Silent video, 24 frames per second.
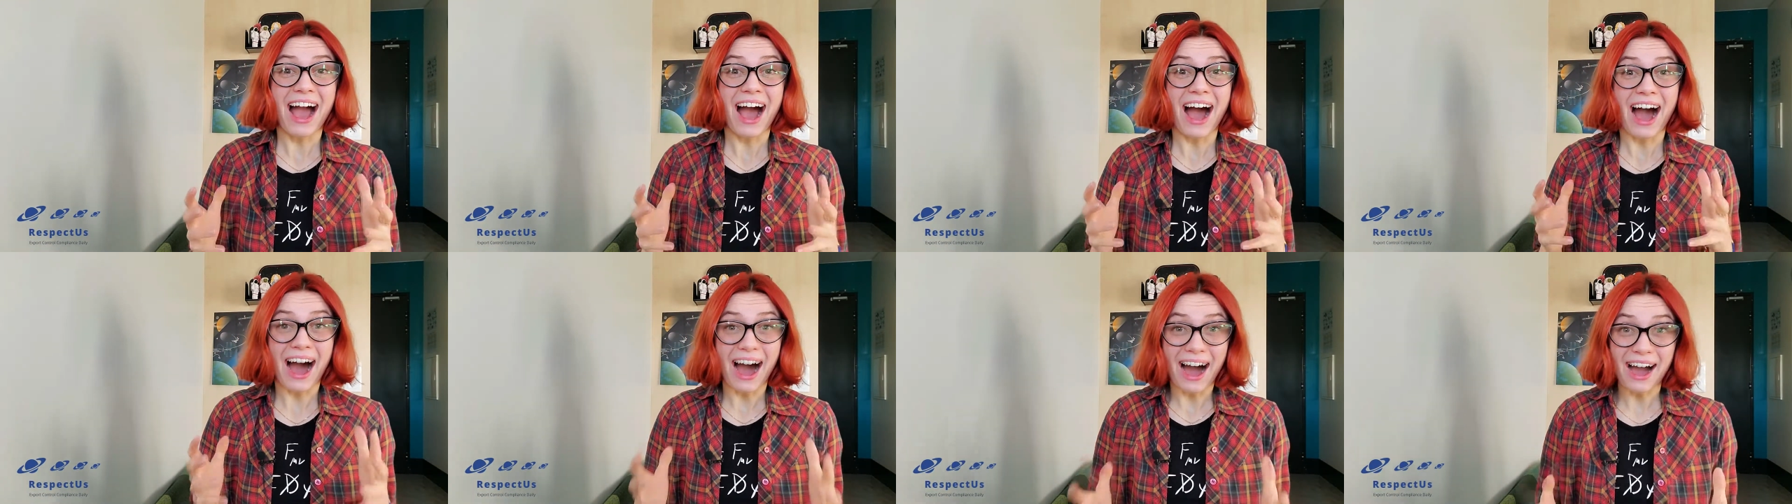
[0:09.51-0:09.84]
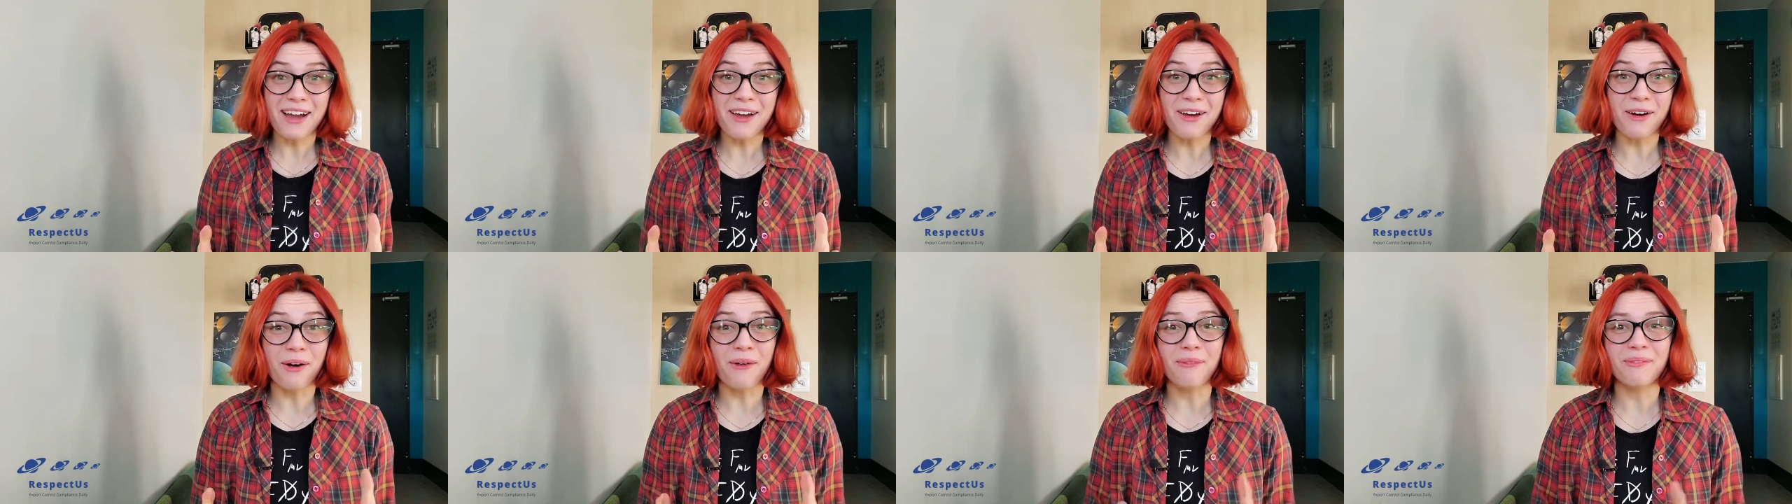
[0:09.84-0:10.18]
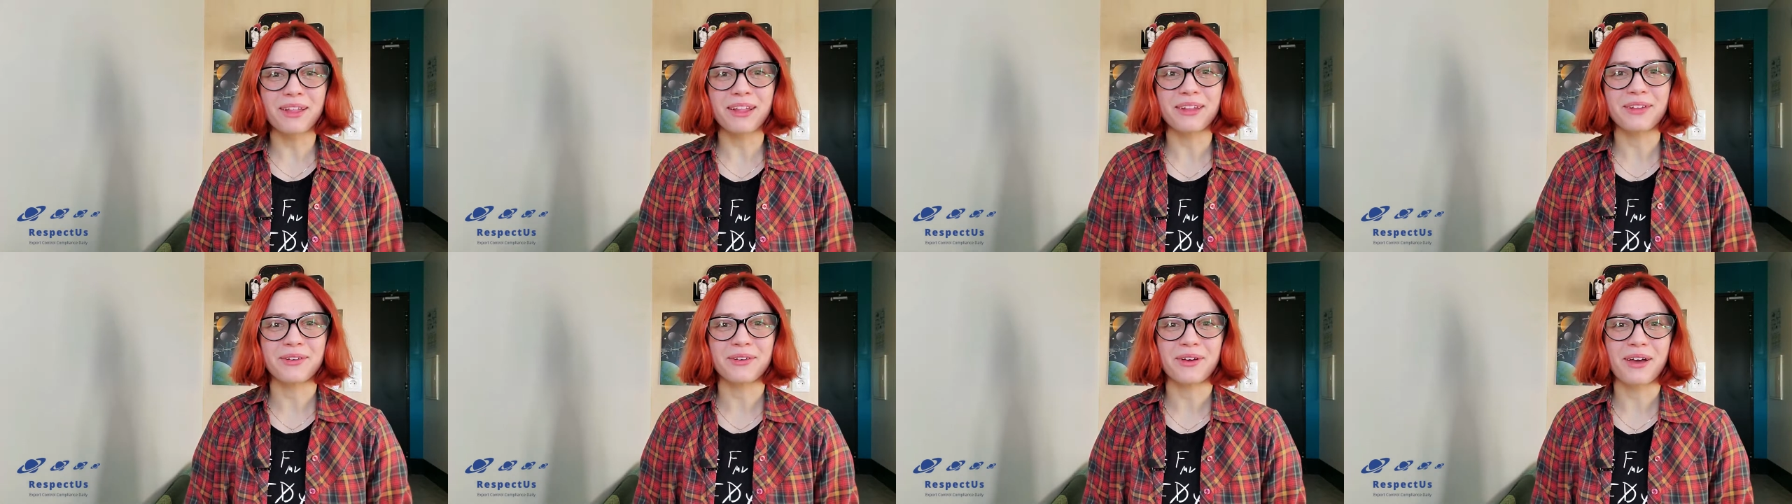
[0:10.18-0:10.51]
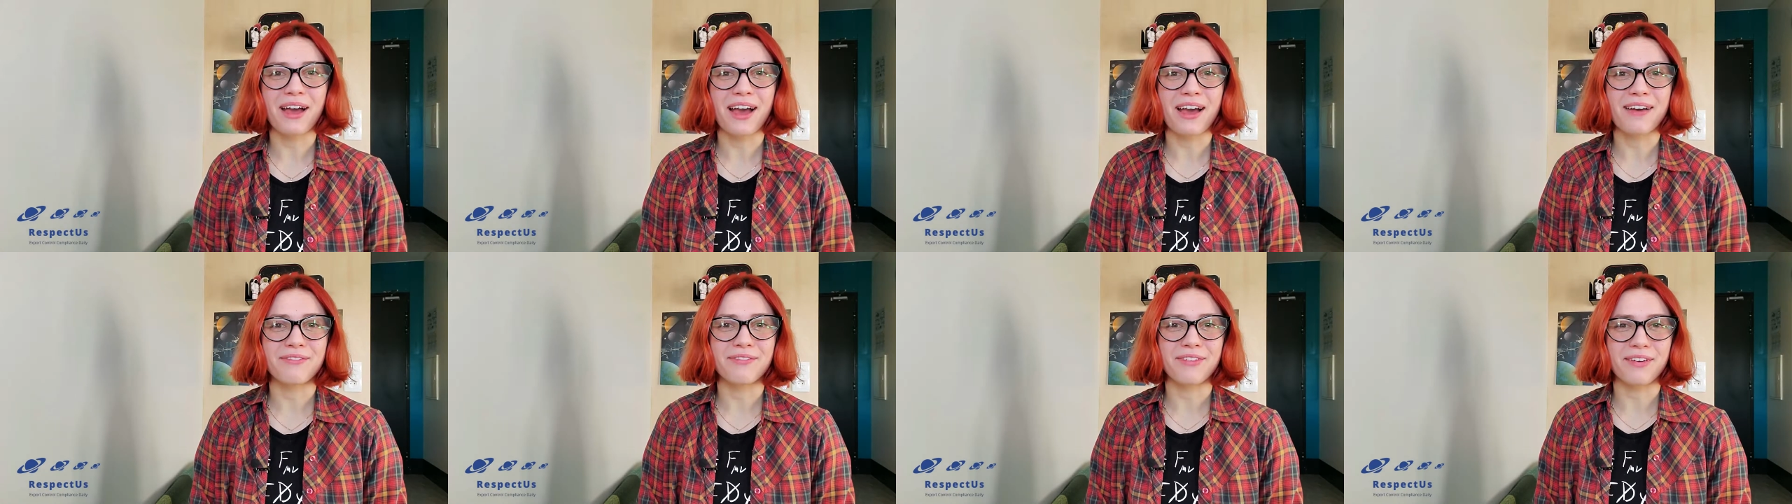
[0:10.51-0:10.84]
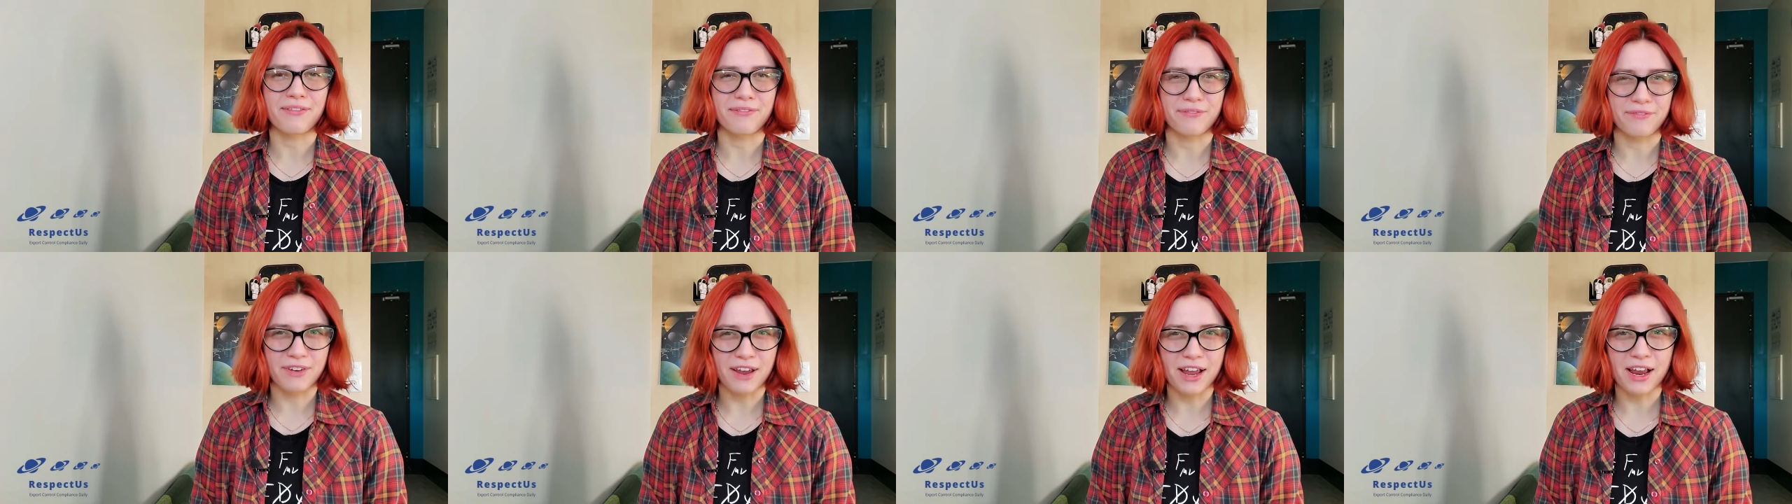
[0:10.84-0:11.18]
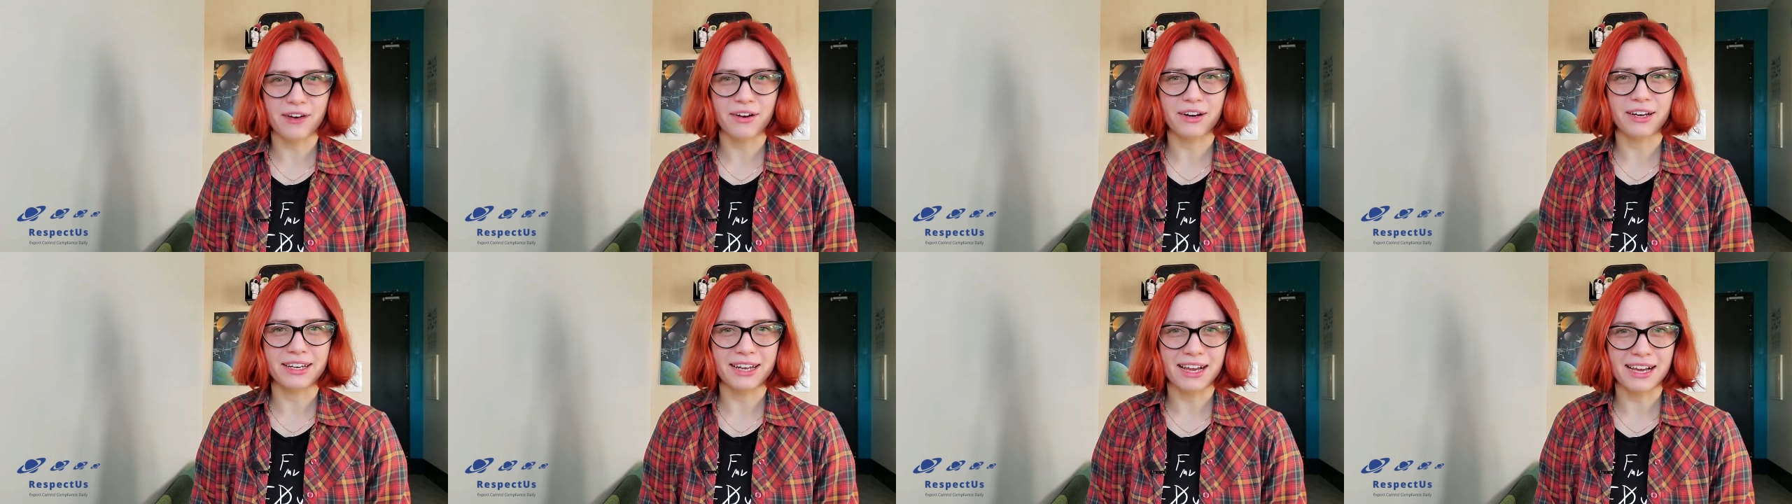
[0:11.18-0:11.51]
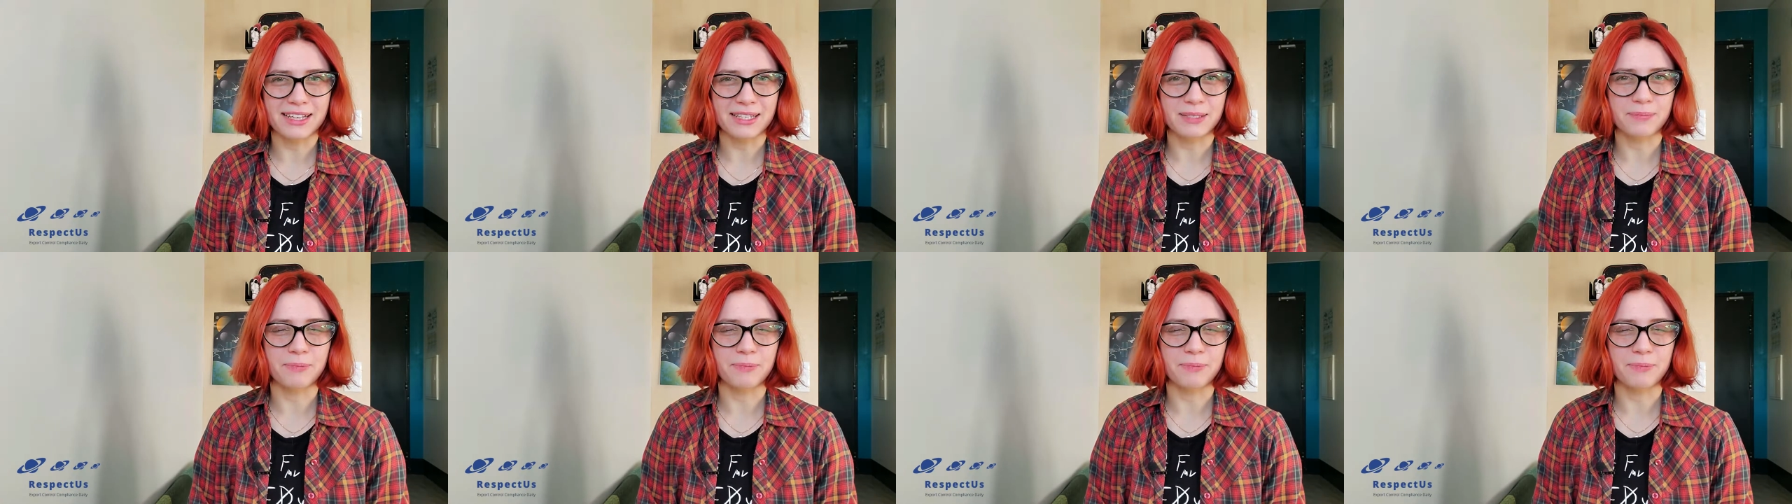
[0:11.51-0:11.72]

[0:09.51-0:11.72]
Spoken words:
I hope that you have a very nice